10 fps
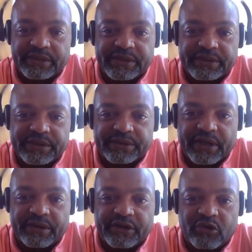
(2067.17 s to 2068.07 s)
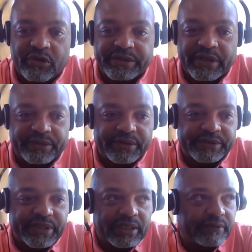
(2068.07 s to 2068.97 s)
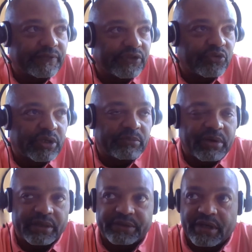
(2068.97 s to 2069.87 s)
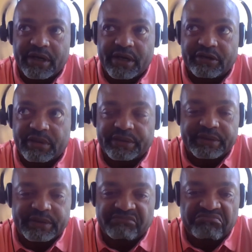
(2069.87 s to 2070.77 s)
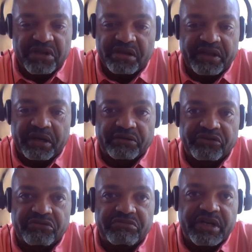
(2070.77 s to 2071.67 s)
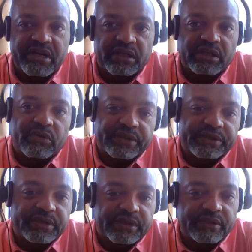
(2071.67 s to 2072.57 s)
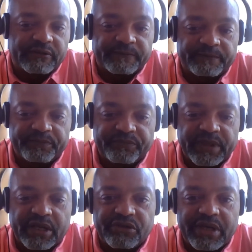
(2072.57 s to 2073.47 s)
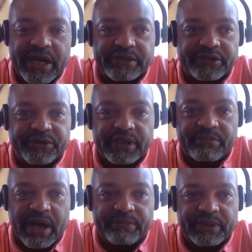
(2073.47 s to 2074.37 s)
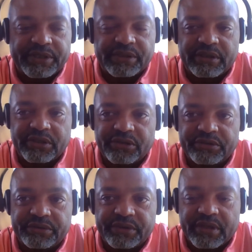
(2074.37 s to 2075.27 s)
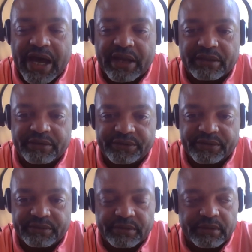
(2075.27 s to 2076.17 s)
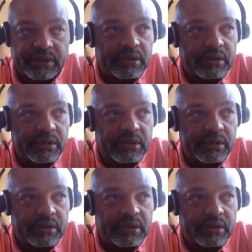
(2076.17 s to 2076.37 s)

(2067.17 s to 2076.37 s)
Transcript: He says there's other coins out there selling for twenty bucks, hundred bucks, and they don't do nearly what this can do. And you guys are creating a population of users and hodlers. Mm-hmm